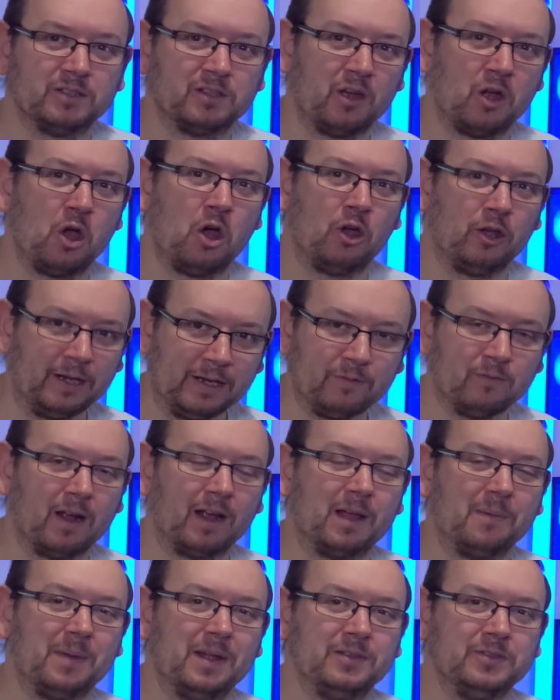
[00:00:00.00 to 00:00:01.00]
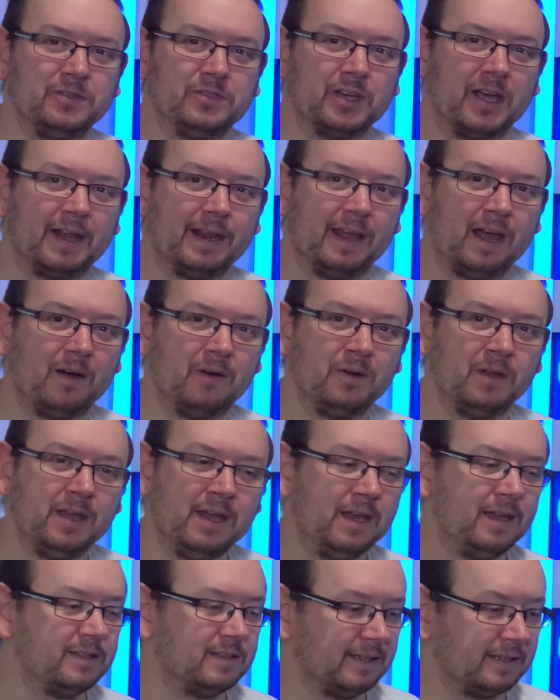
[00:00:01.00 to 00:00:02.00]
I highly recommend you check it out.
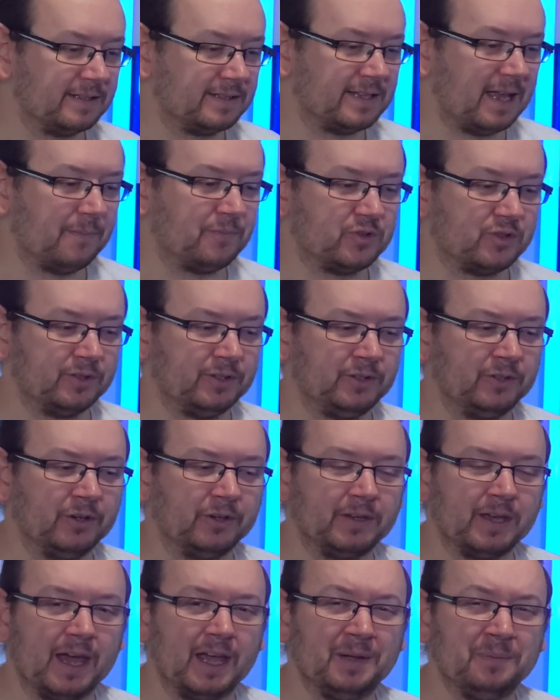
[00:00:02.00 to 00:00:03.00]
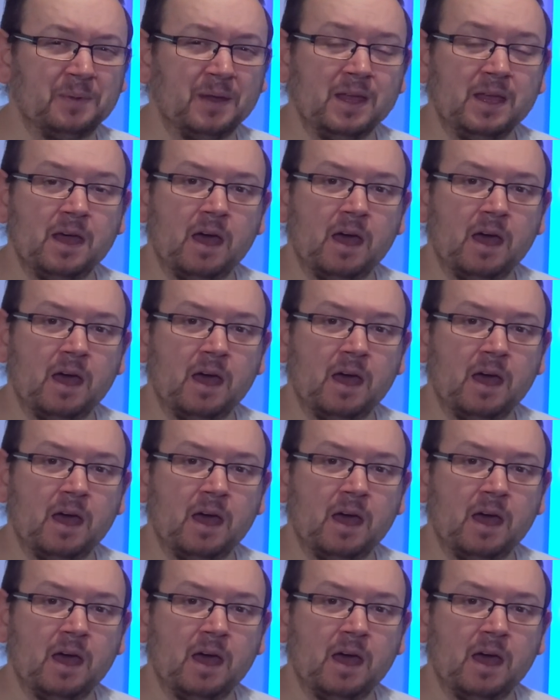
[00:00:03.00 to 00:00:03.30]
It's an exceptionally good game.